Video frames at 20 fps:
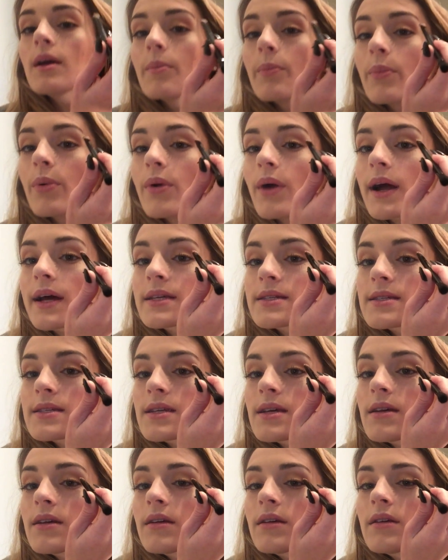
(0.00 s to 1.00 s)
like press
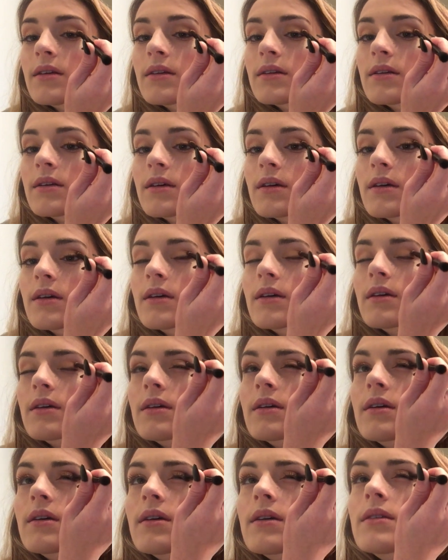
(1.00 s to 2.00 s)
it
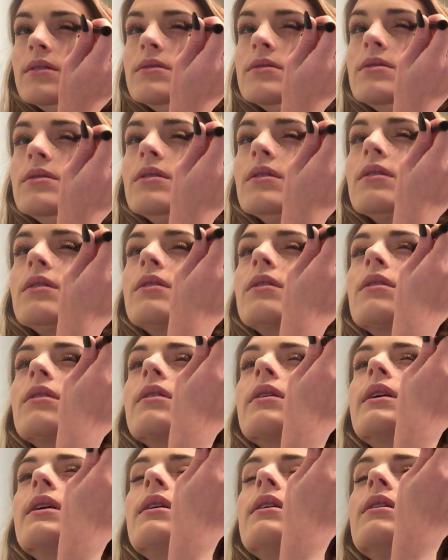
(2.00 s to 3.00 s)
into your
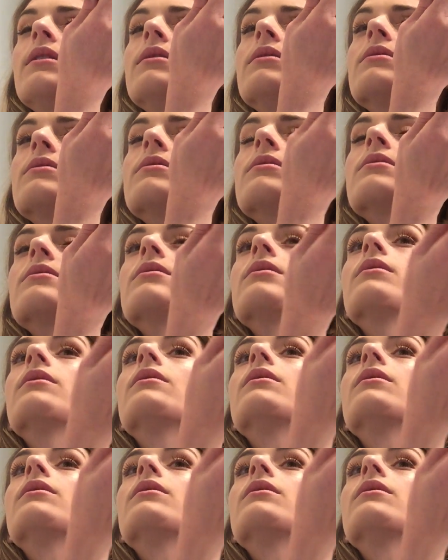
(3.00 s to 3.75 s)
crease